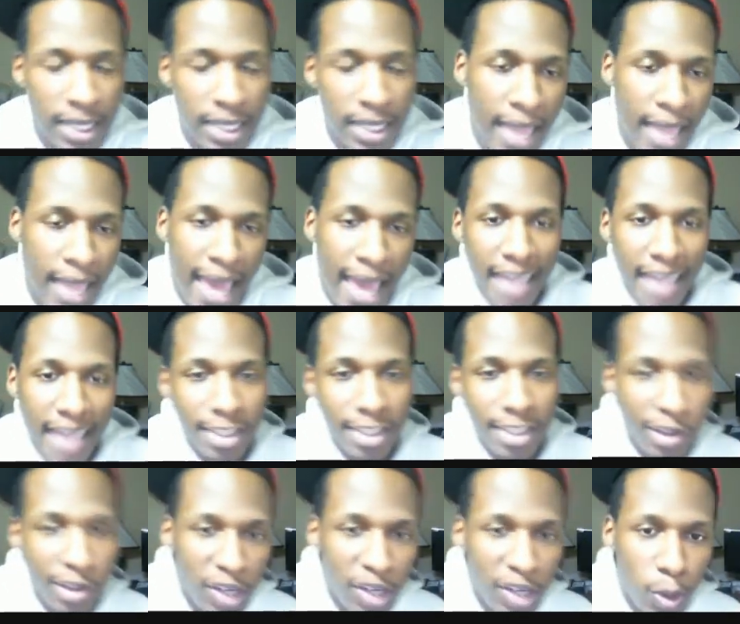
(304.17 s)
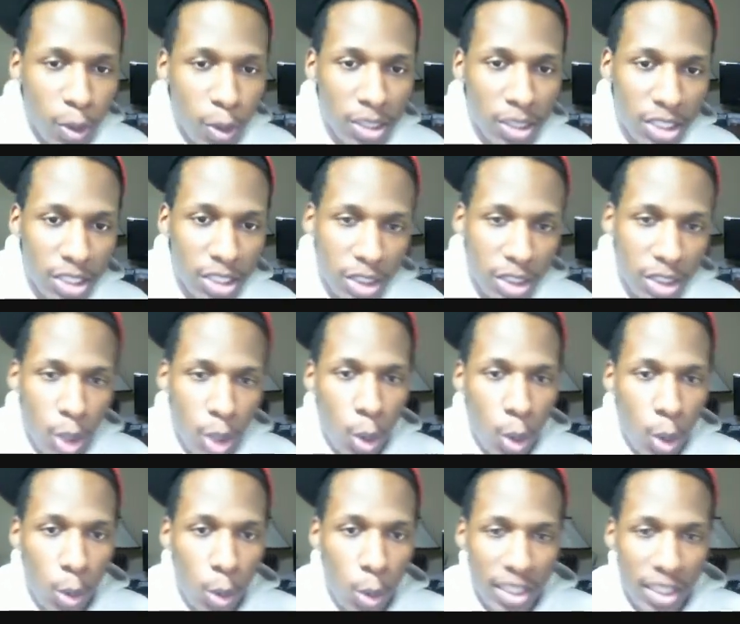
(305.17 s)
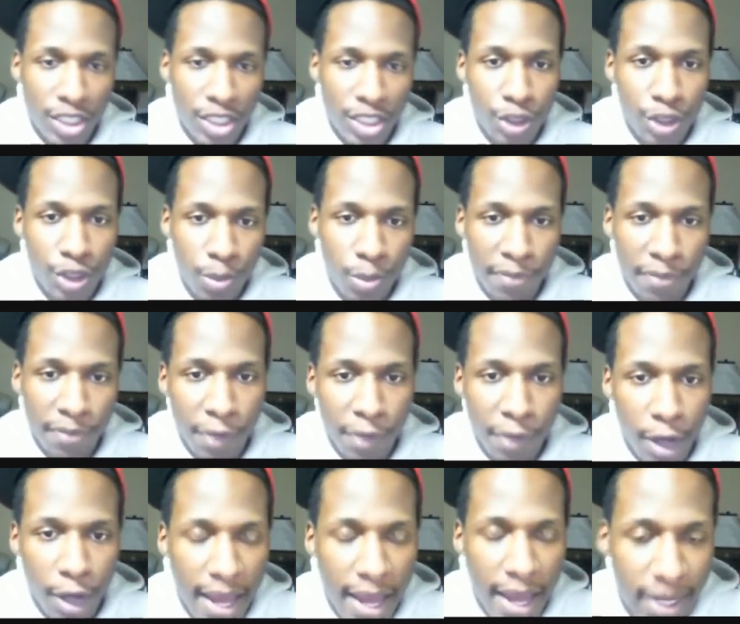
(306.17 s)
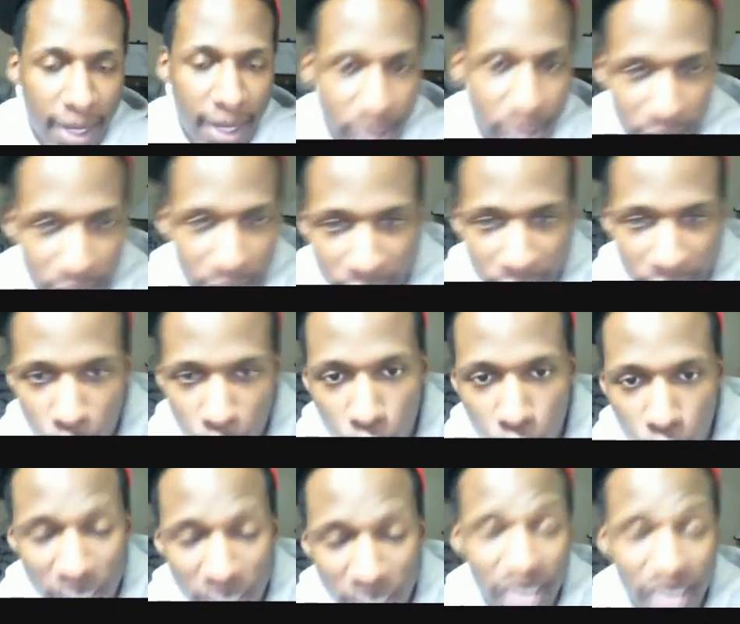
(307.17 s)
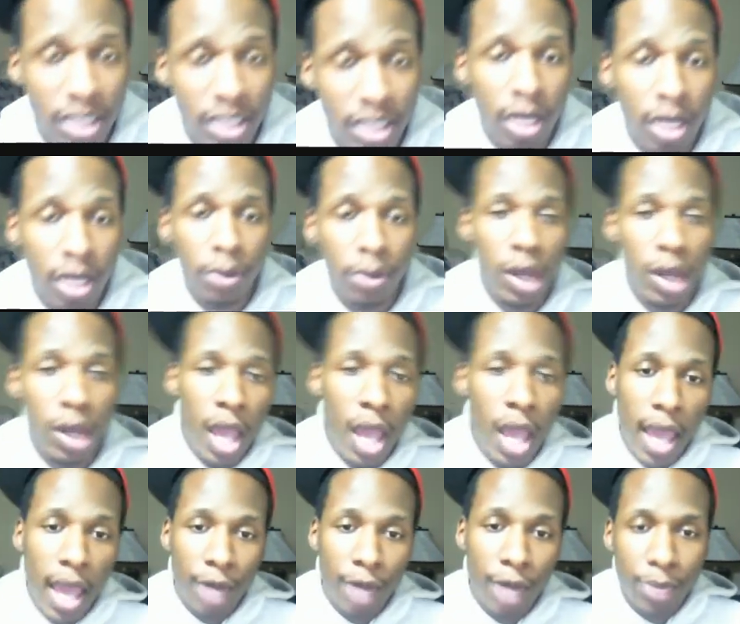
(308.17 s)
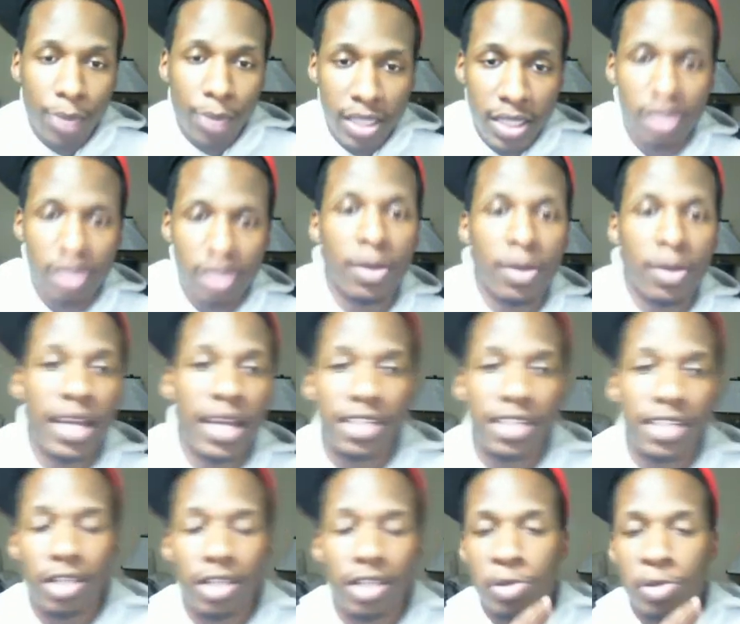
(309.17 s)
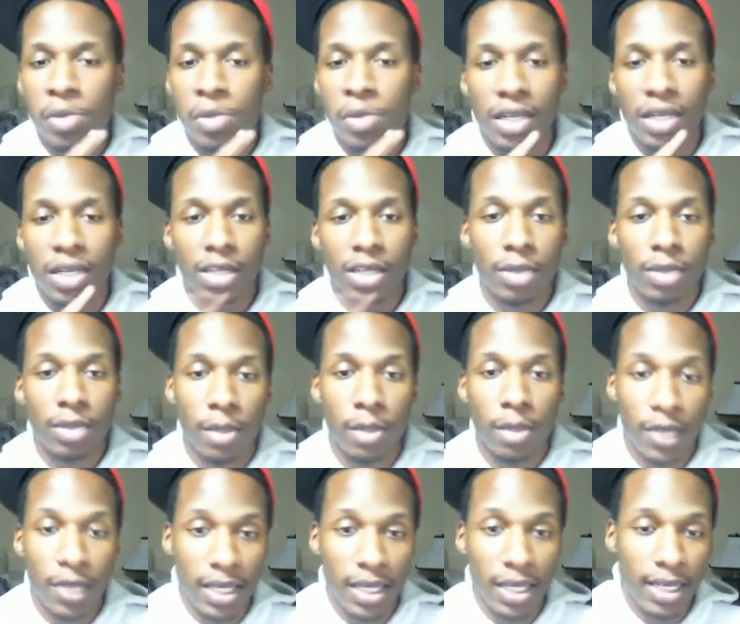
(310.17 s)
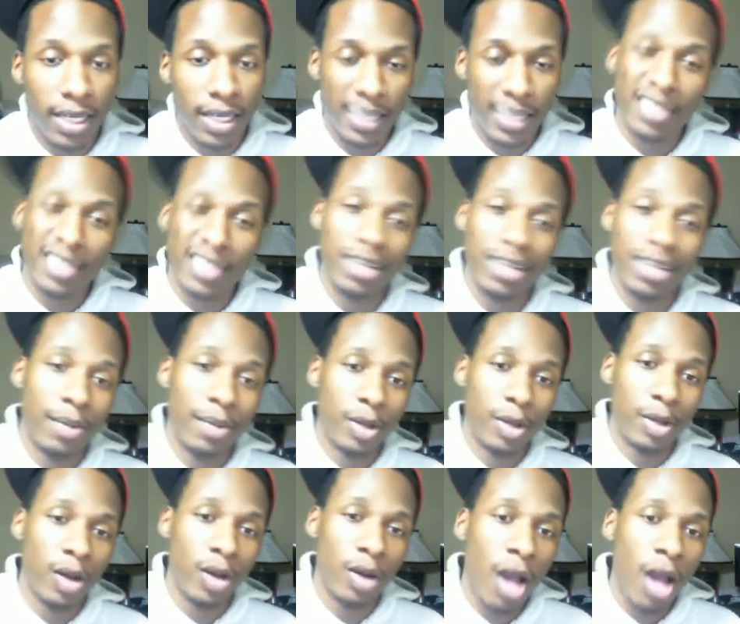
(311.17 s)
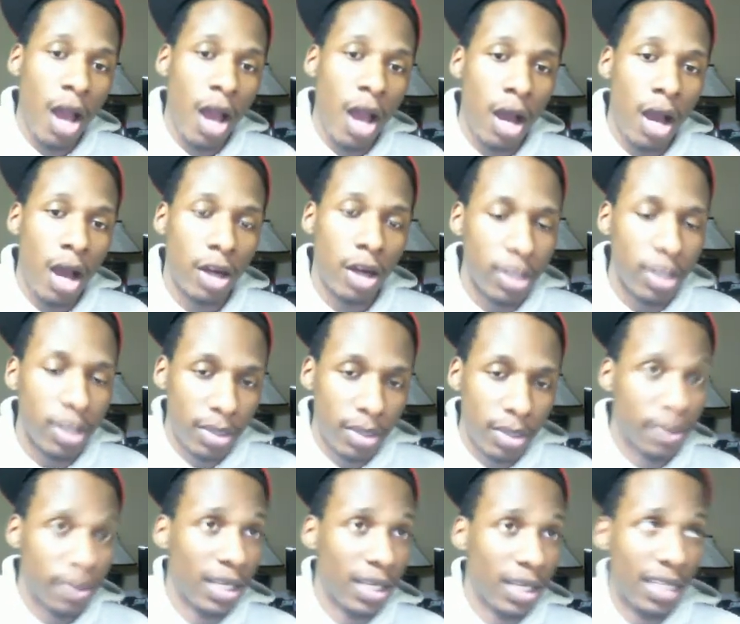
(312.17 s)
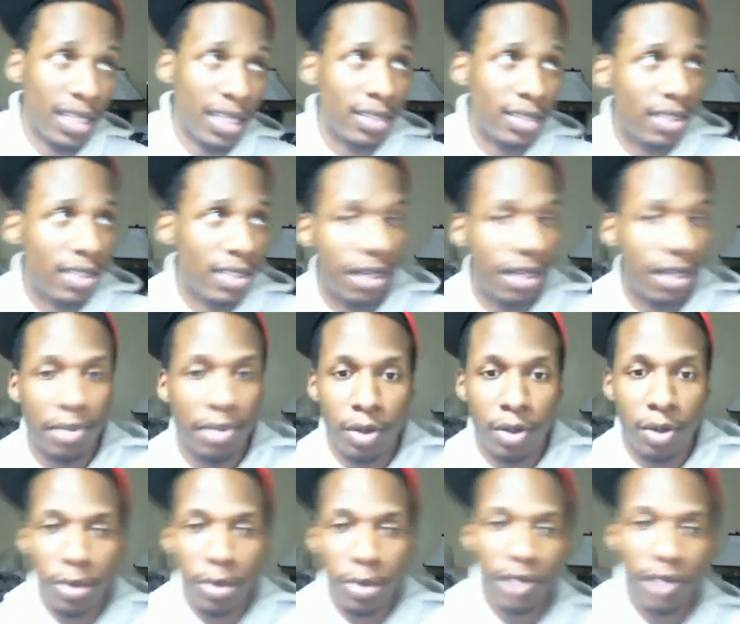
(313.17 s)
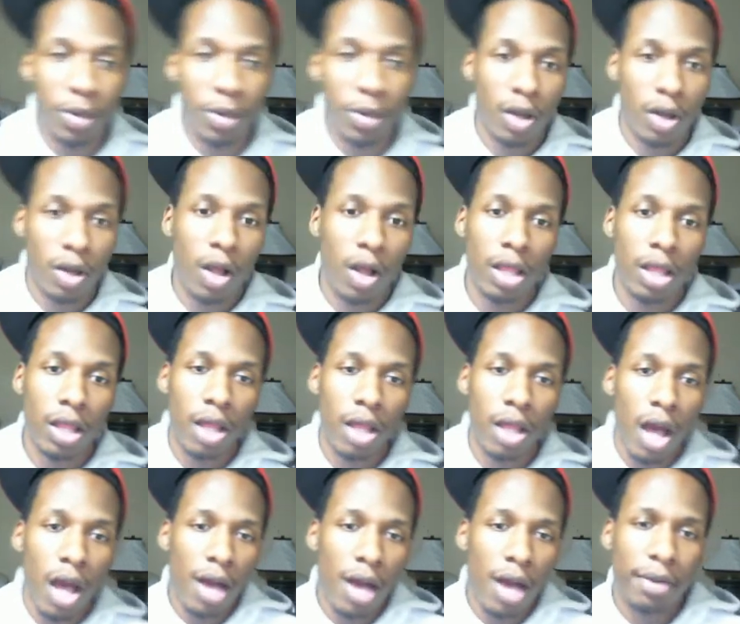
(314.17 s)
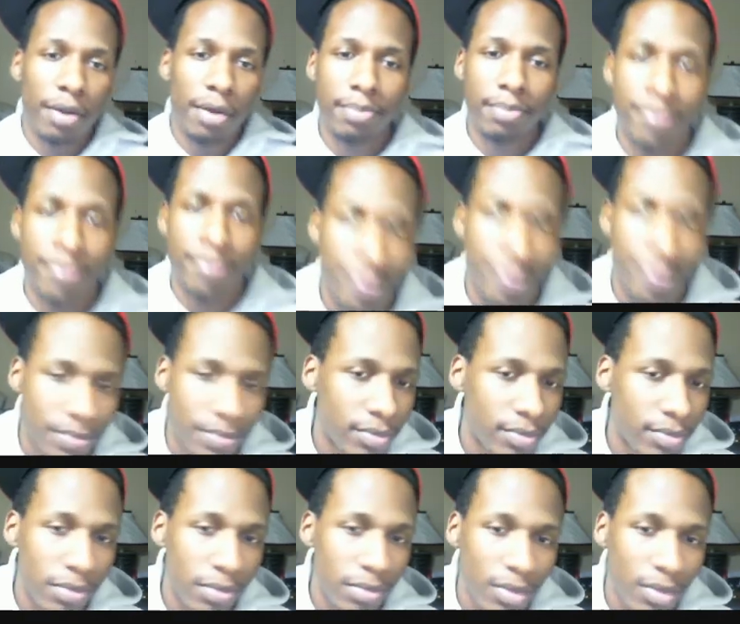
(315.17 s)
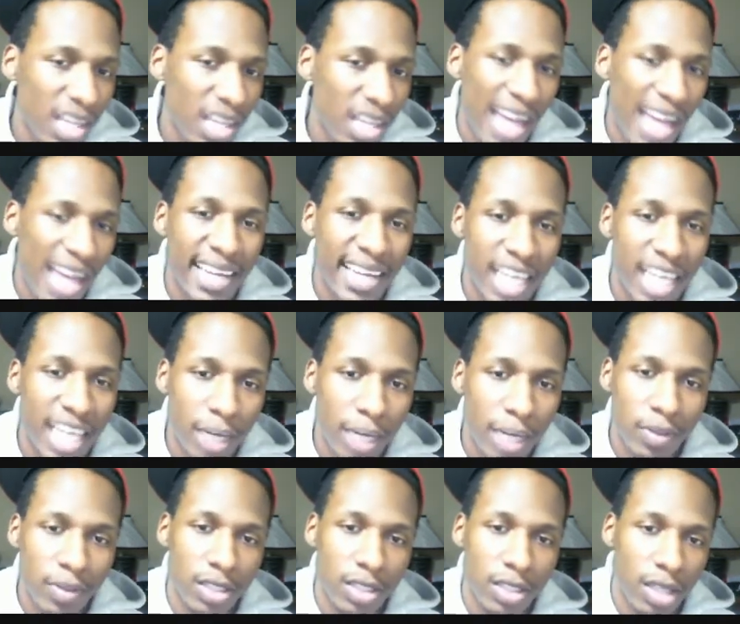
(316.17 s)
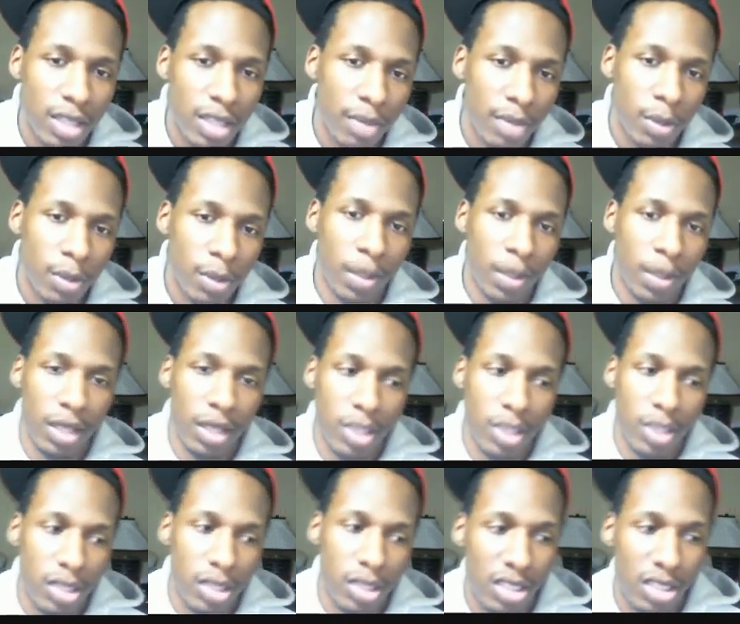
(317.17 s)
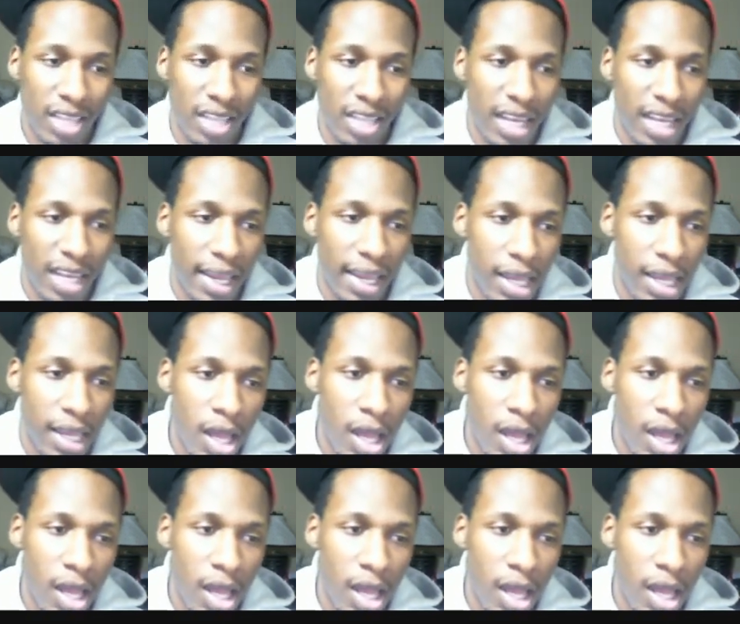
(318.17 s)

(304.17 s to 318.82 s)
has 3 questions. Which do you prefer, NXT or ECW? I'm guessing by ECW meant WWE ECW or WWE CW, whatever you want to call it. I didn't care for ECW because it was just like a